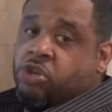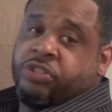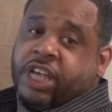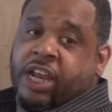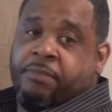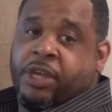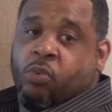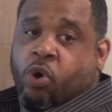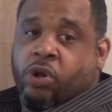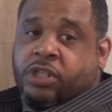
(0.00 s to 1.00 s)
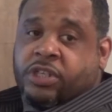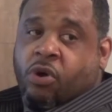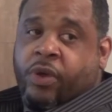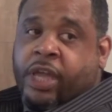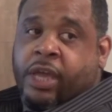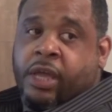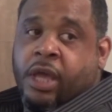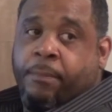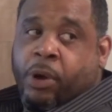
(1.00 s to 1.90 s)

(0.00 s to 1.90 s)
you telling me the world is going in,